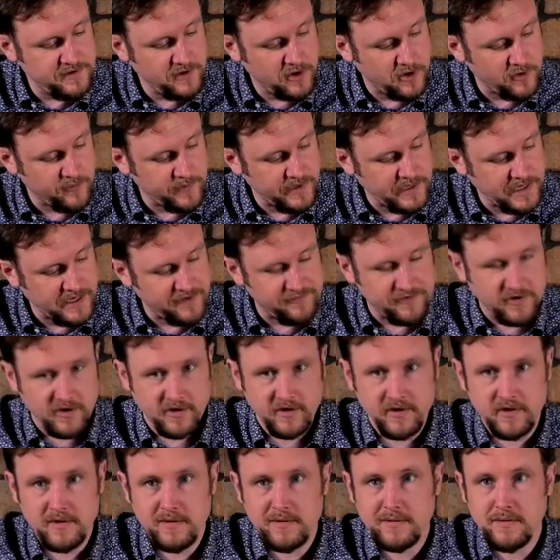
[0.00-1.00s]
or we have our
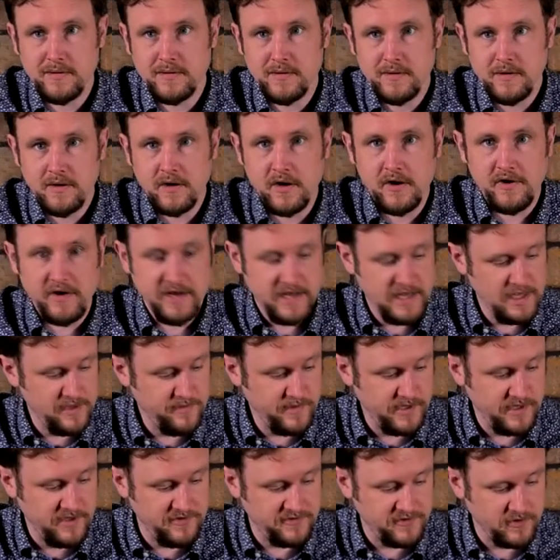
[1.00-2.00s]
A
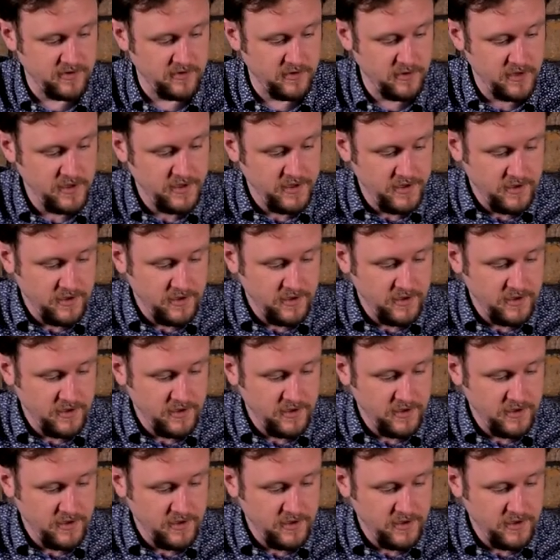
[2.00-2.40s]
major.